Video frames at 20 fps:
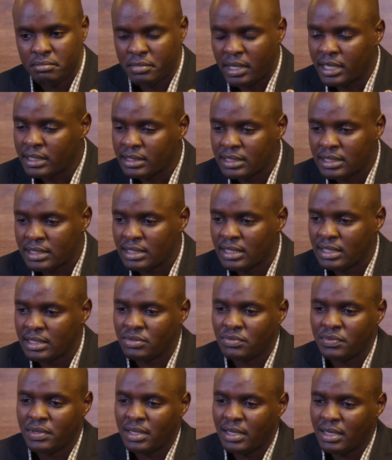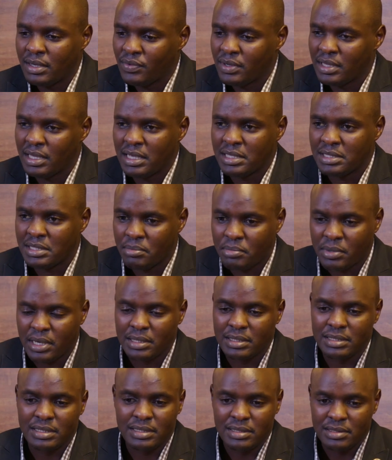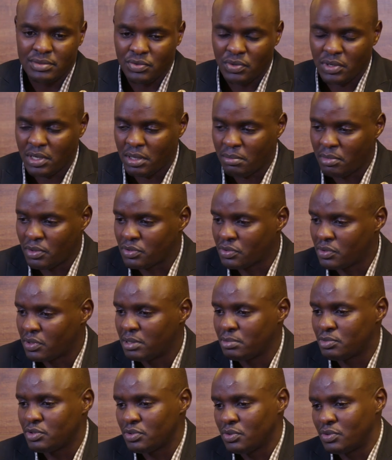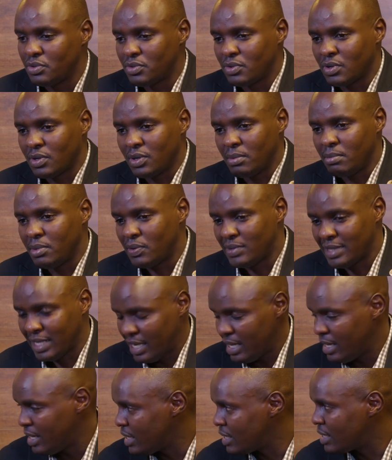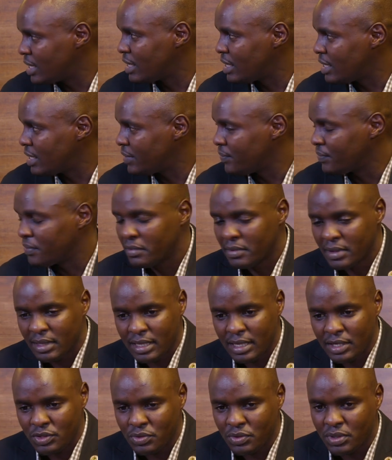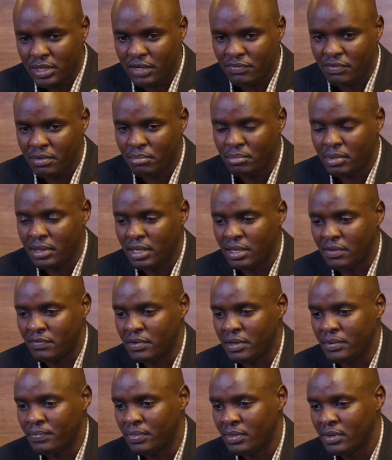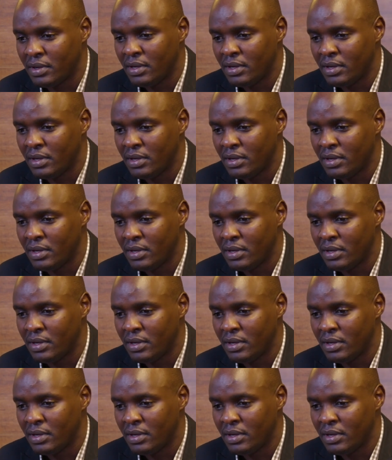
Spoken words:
Practices, whether it's a practice, talk about corruption, talk about any other thing, they should never be given